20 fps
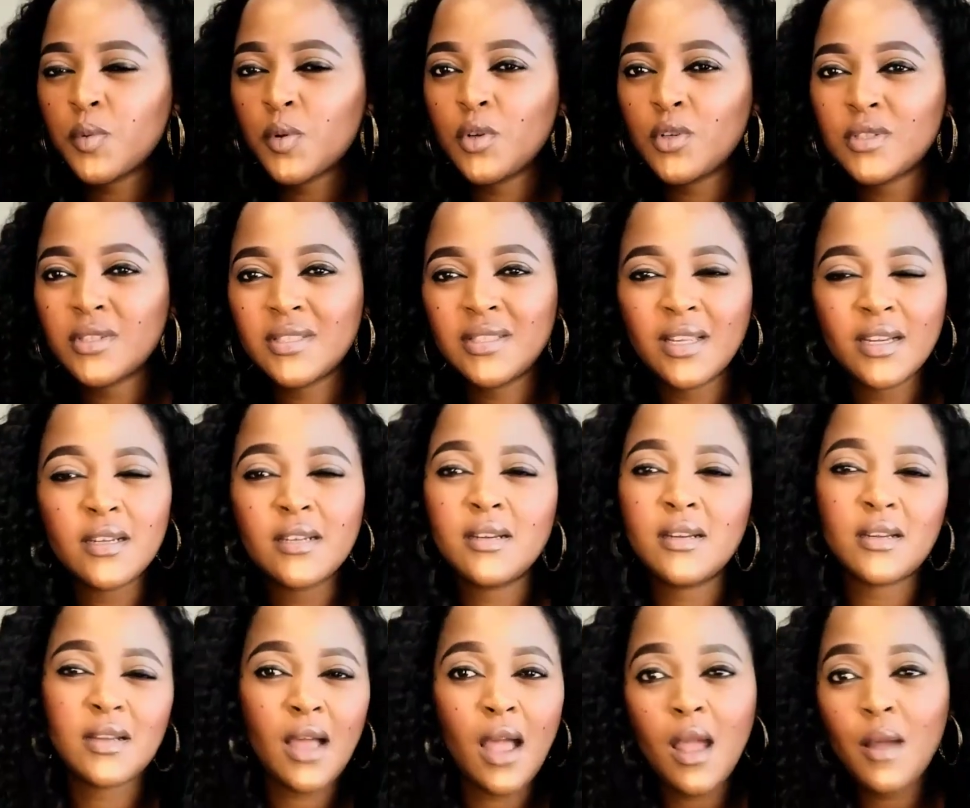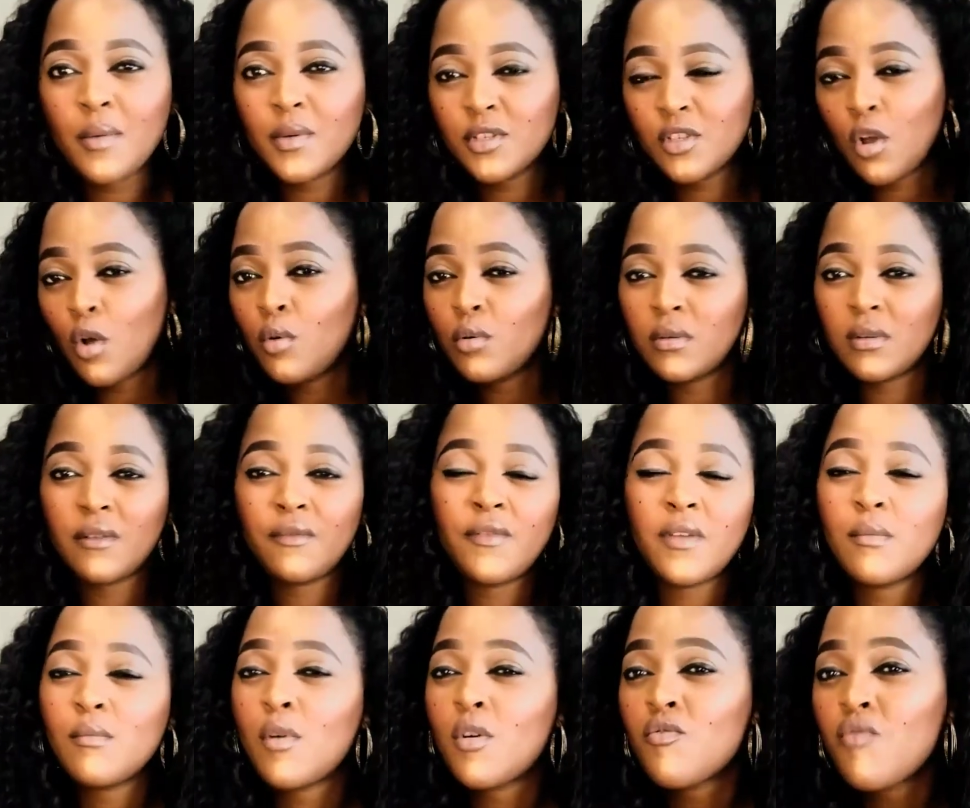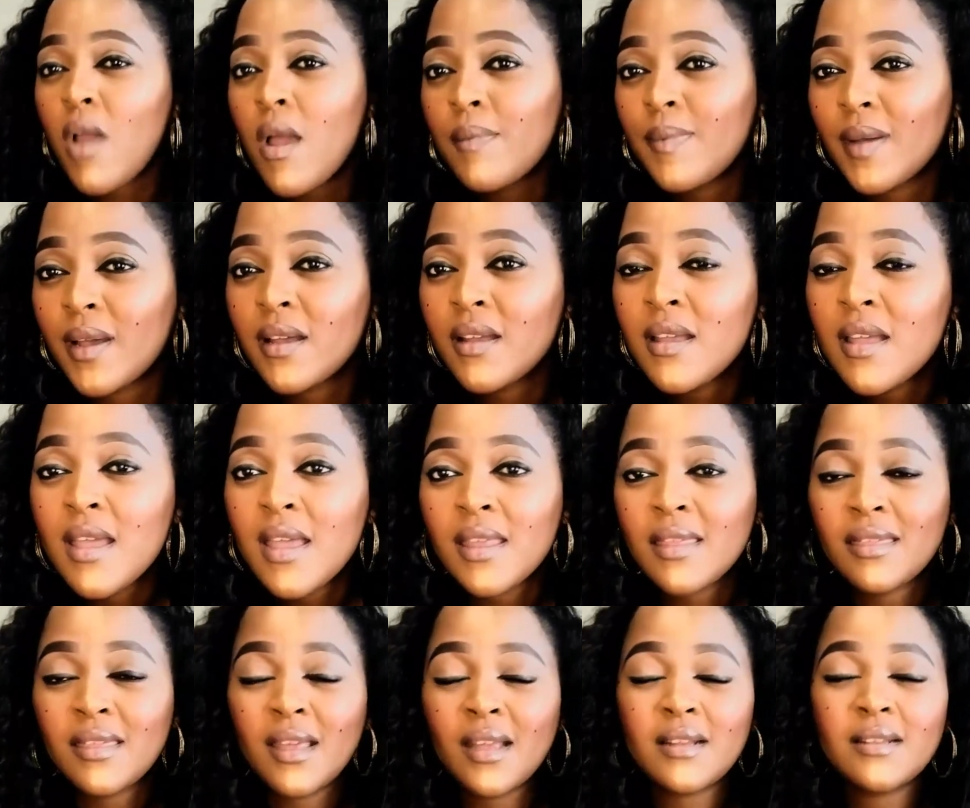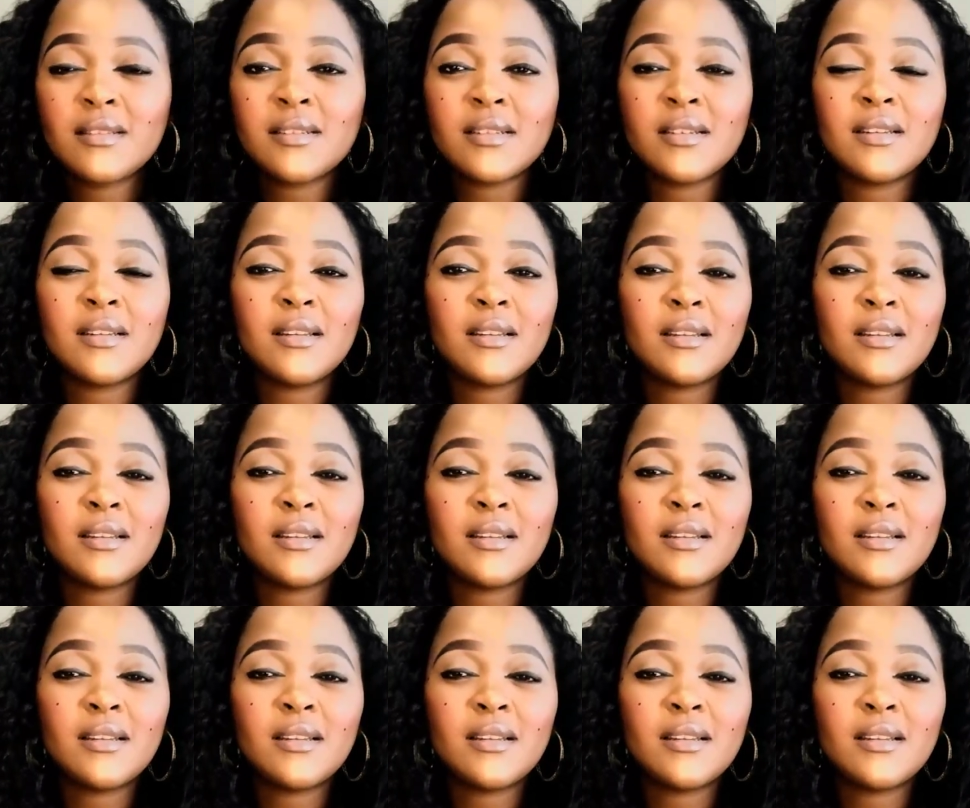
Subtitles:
Because Nadia Nakai was the only female rapper that